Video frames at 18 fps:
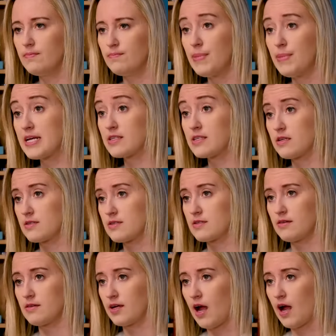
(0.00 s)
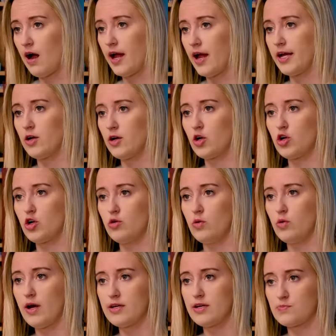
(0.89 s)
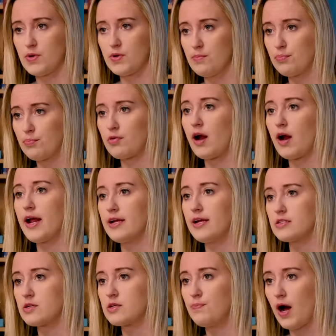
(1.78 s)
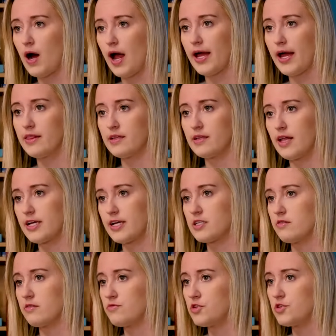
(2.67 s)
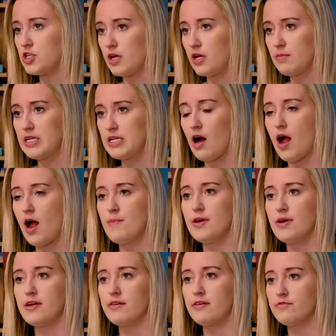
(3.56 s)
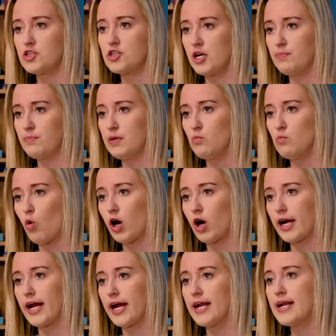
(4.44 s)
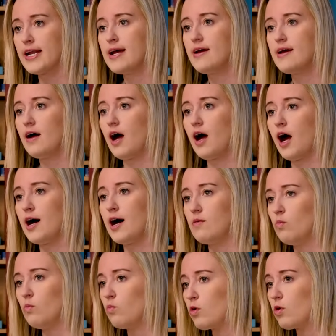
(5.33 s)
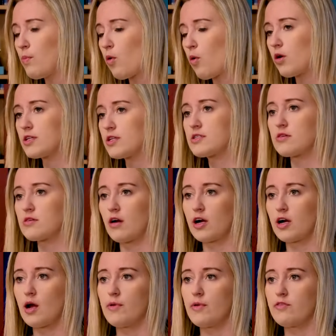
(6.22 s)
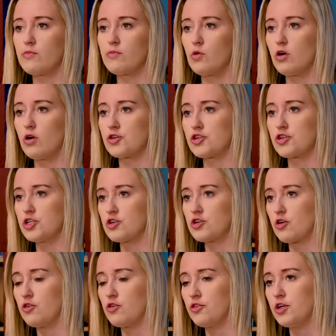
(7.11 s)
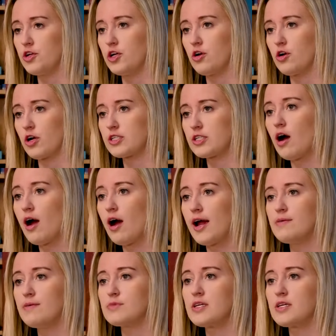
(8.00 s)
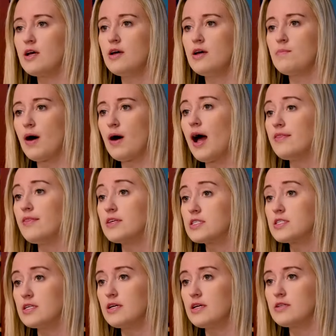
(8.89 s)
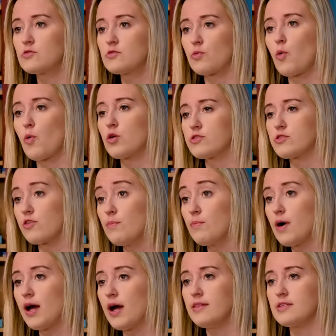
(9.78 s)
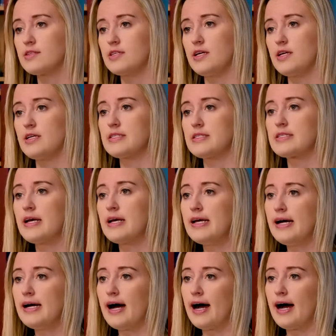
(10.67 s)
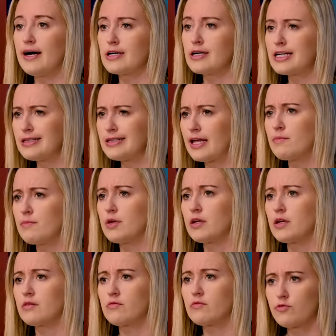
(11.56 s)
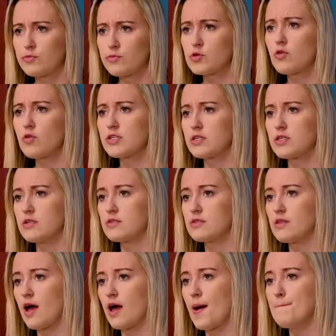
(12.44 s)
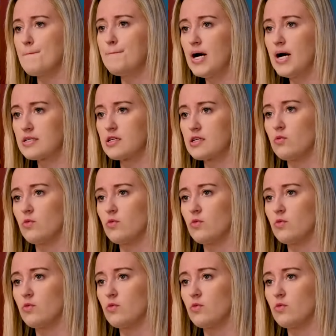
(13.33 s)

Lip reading: Besson is a guy who has been praised by the likes of Jamie Dimon of J.P. Morgan. Reports are coming from the Wall Street Journal and the New York Times. Behind the scenes, reports from behind the scenes, claiming from sources that Besson